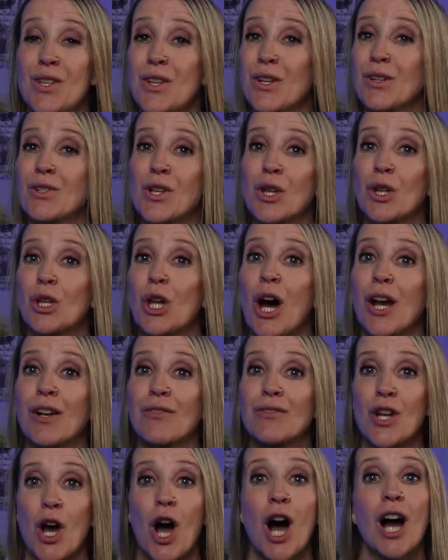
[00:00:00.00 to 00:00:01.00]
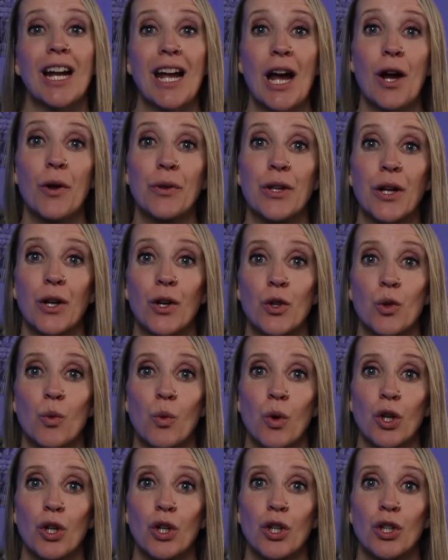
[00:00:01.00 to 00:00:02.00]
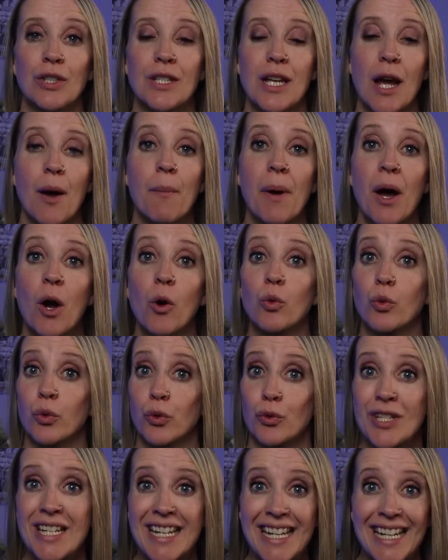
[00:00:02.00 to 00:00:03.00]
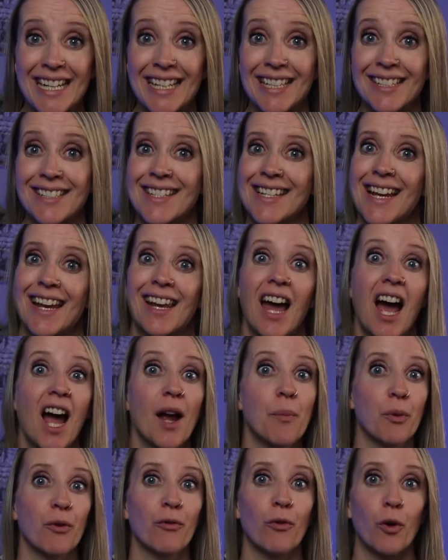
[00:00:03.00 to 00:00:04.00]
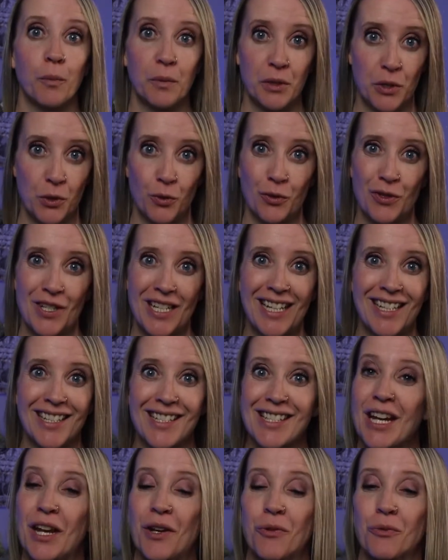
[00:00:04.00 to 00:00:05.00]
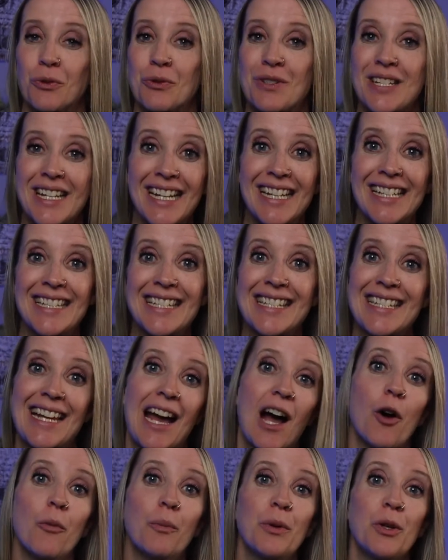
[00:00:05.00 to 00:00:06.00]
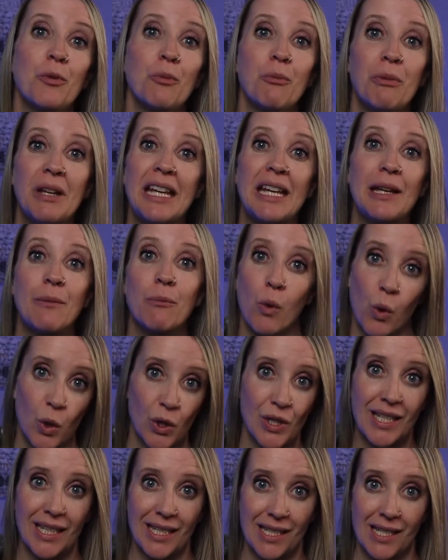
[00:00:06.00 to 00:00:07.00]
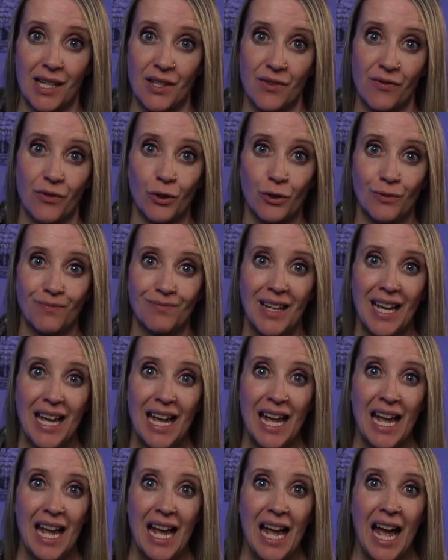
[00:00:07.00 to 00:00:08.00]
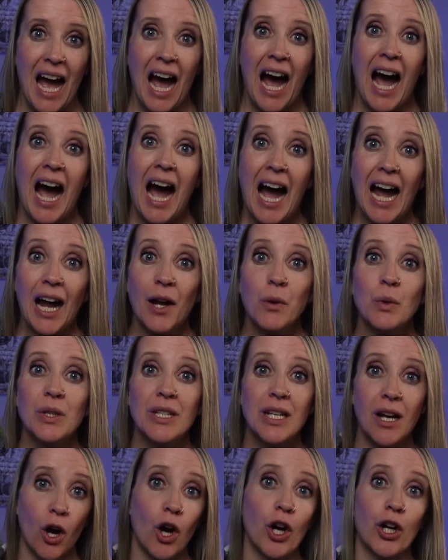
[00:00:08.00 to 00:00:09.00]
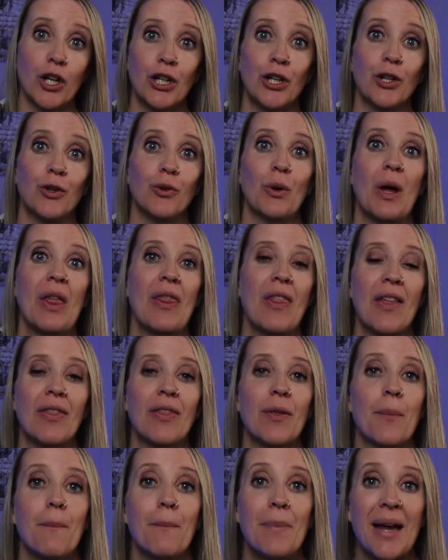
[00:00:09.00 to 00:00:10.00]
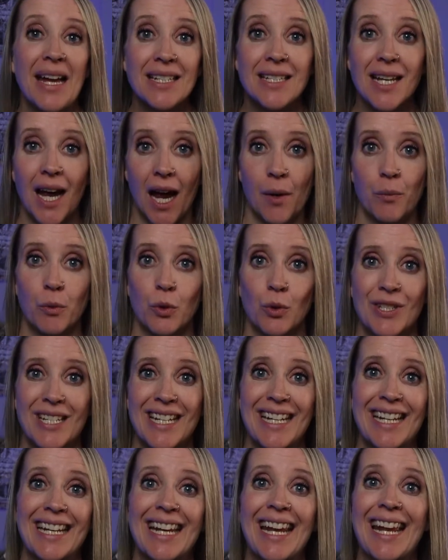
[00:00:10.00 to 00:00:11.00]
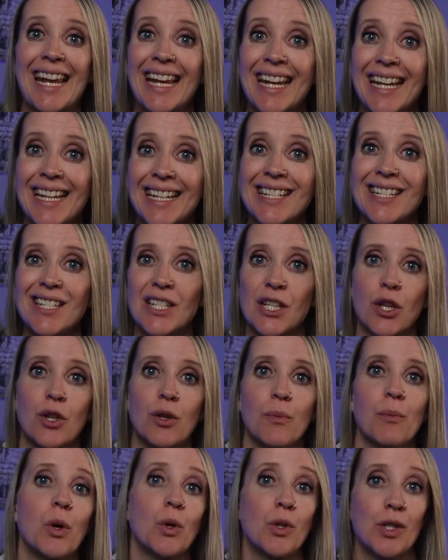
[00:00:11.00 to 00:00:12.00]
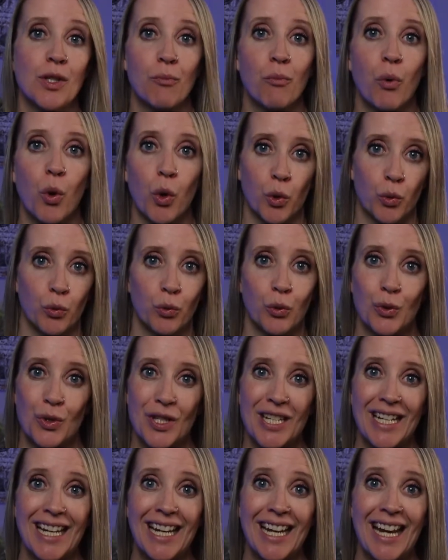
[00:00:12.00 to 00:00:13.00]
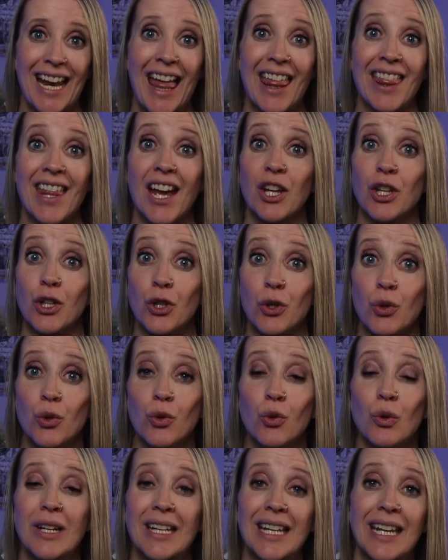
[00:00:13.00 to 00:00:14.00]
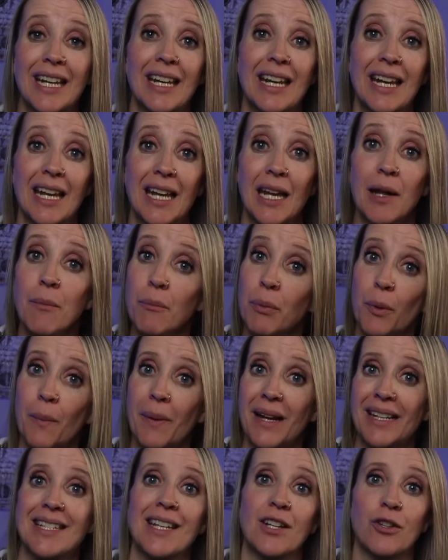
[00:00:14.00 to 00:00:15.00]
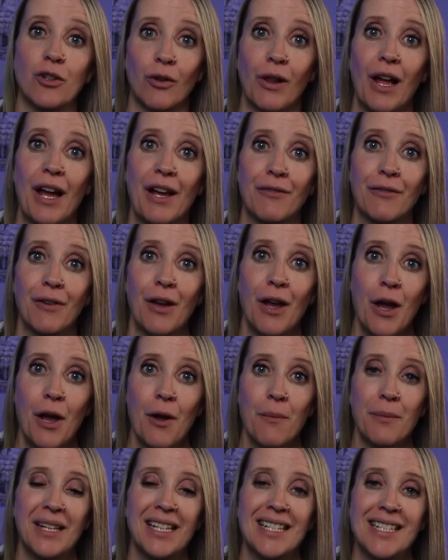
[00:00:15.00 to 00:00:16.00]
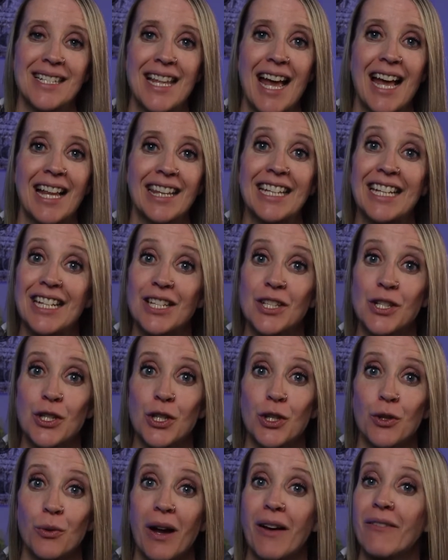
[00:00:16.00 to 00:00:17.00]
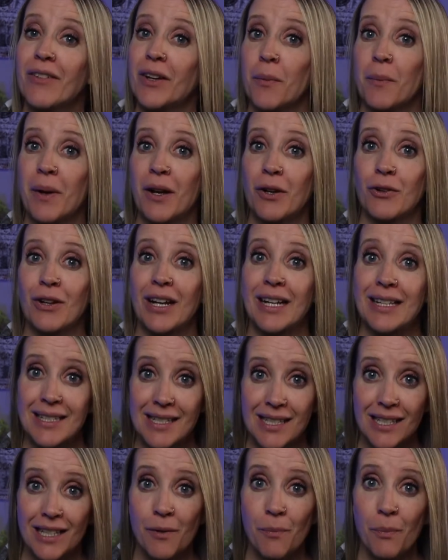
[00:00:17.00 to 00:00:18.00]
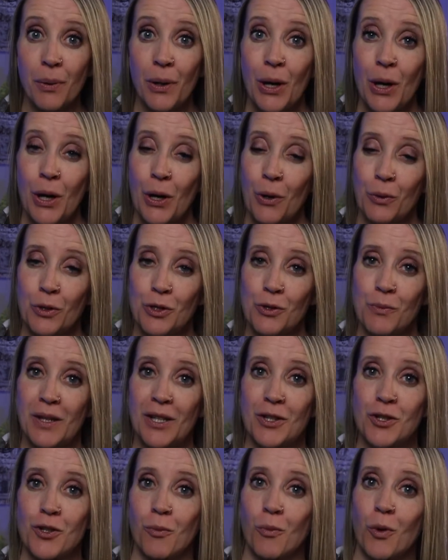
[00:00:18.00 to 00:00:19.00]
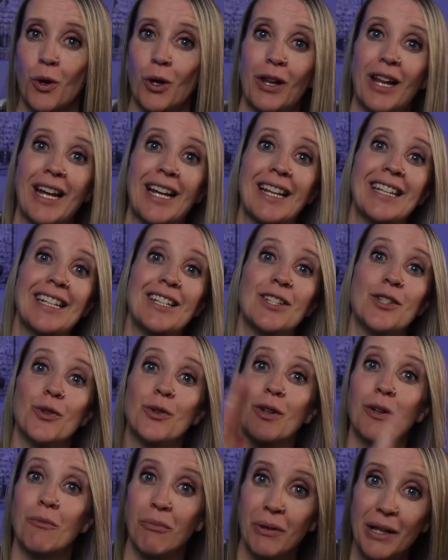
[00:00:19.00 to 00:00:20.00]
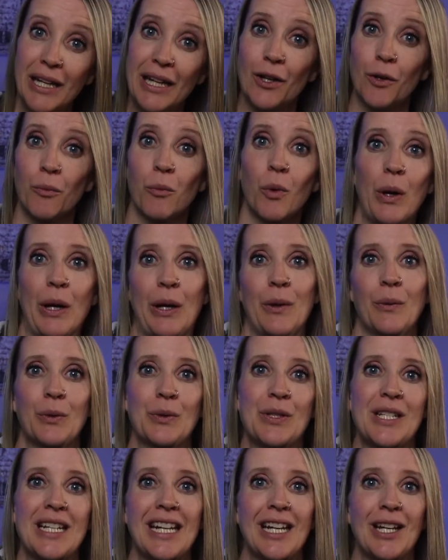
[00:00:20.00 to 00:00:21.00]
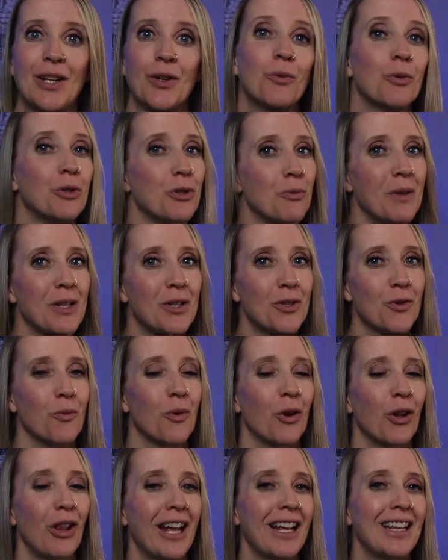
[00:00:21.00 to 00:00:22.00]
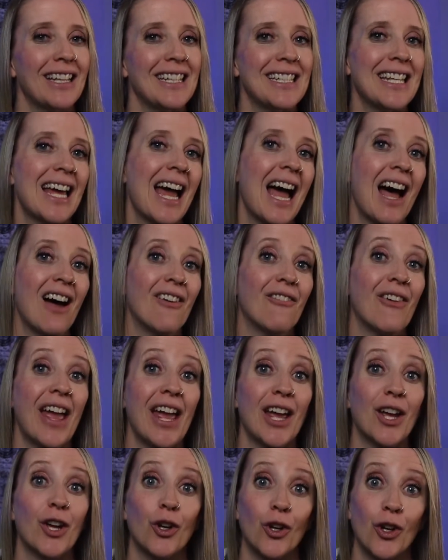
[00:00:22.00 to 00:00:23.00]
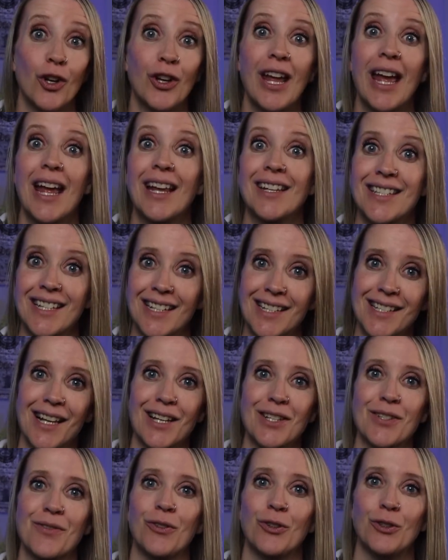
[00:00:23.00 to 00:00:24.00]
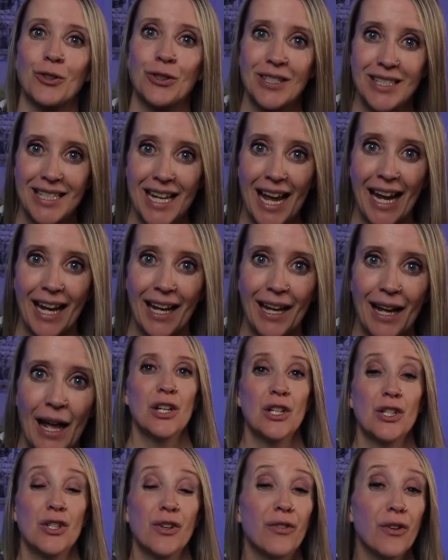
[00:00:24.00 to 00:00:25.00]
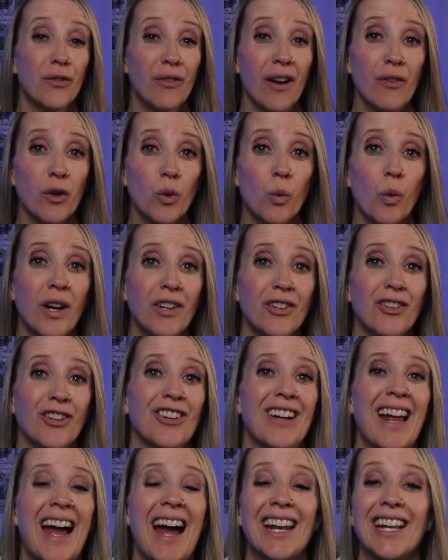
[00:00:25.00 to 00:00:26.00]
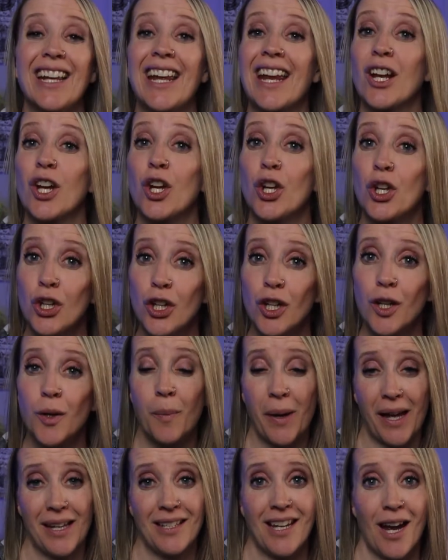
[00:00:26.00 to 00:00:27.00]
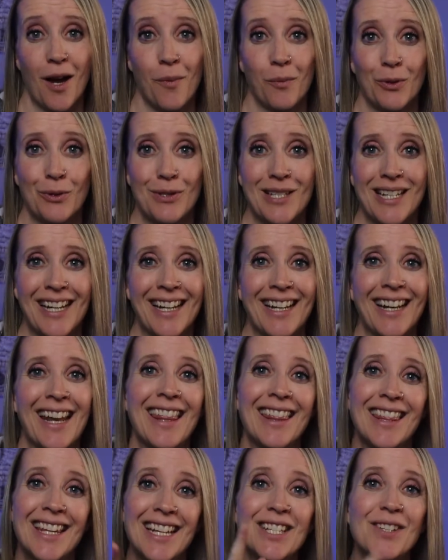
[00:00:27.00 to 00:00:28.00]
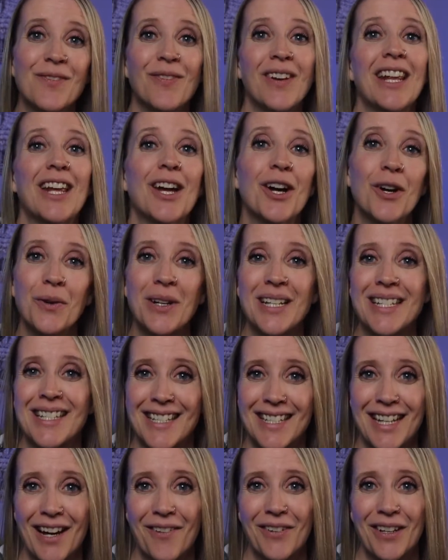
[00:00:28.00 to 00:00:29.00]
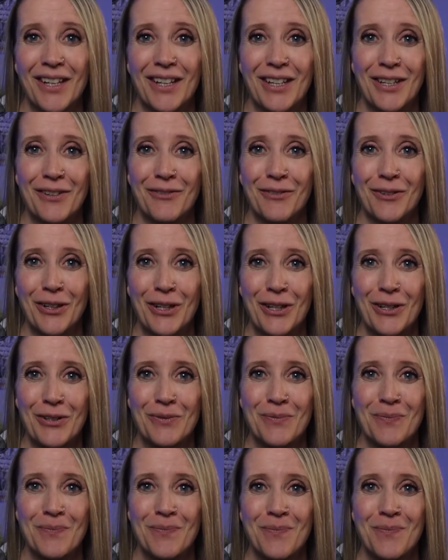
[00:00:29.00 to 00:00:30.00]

So there's a lot of talk out there in the world about routines and high performance routines and routines to help you be more successful. I would argue that the bedtime routine is the most important routine that you can implement in your life because that leads to you having a better night's sleep, which means you're more likely to complete your morning routine, which means you're more likely to have a good and successful day. So if you've ever wondered how to get a good bedtime routine, this video is definitely for you.